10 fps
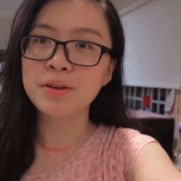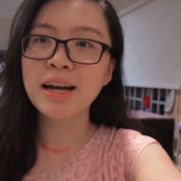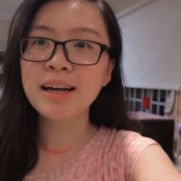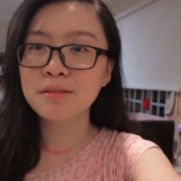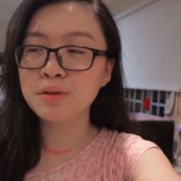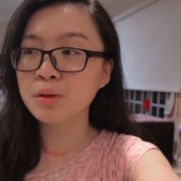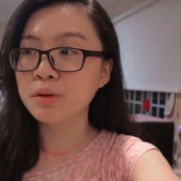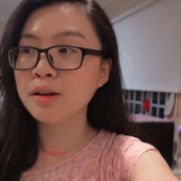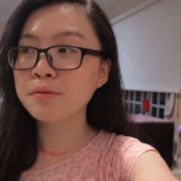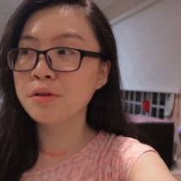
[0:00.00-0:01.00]
yeah, if you're
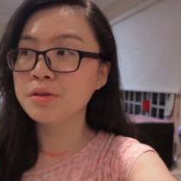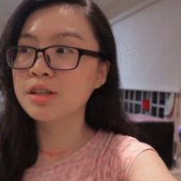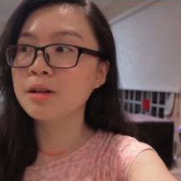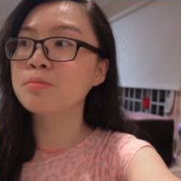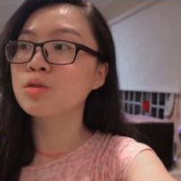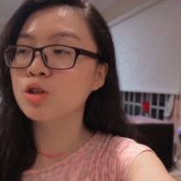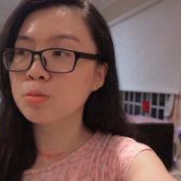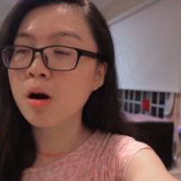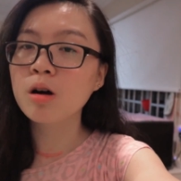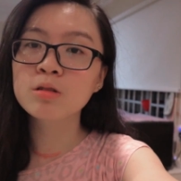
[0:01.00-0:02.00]
looking for some
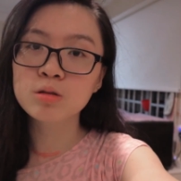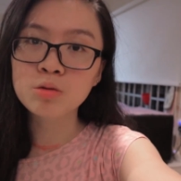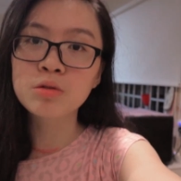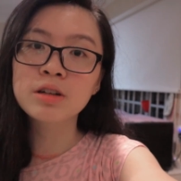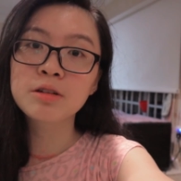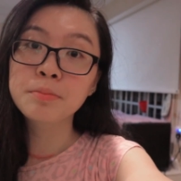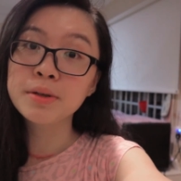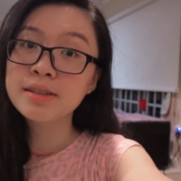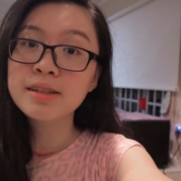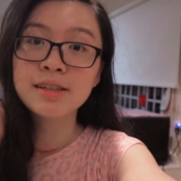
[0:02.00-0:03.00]
small local
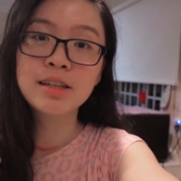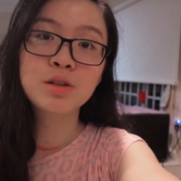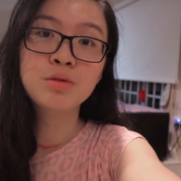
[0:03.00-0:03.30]
businesses